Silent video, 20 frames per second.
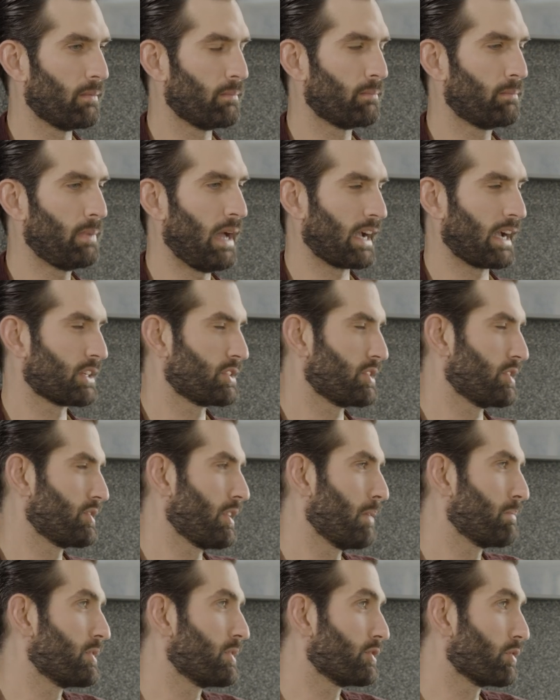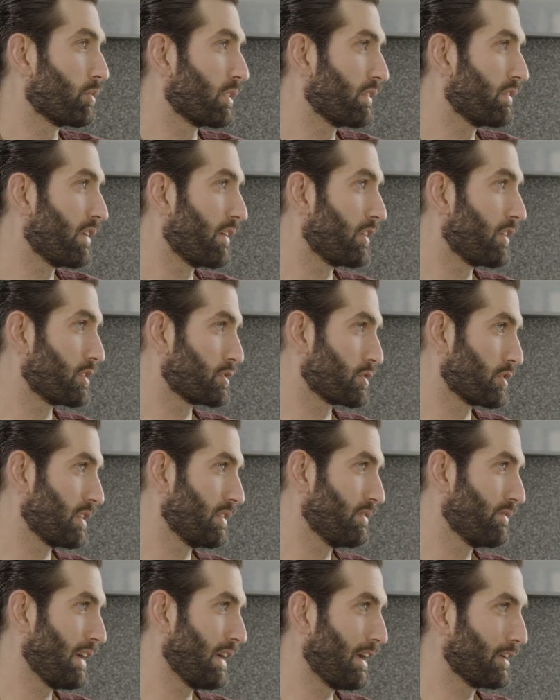packages up to 2,500
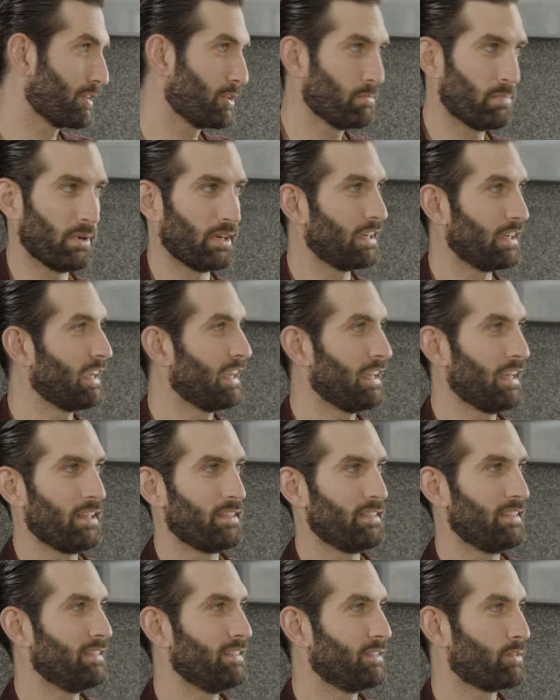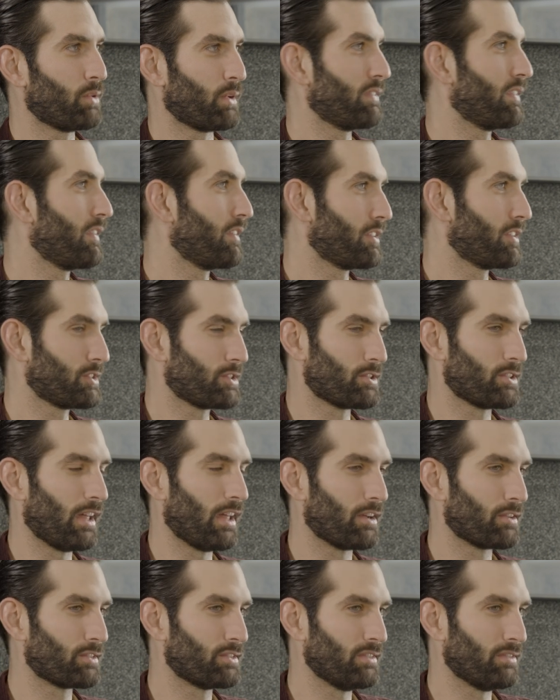in value, but
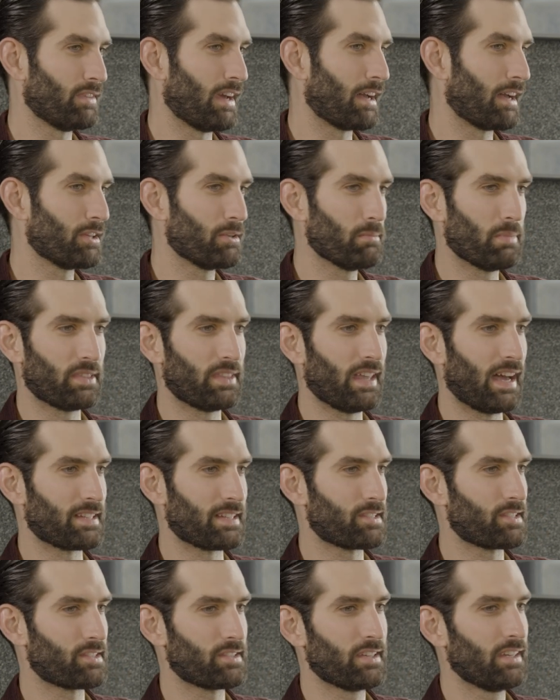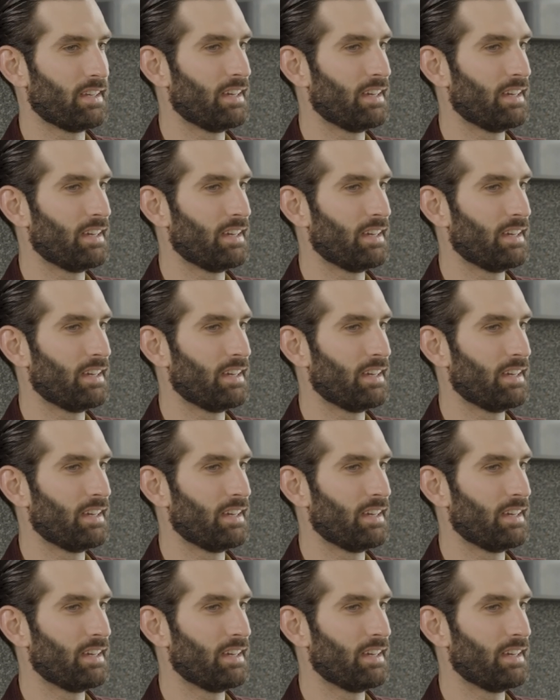$2,500 in value, but that's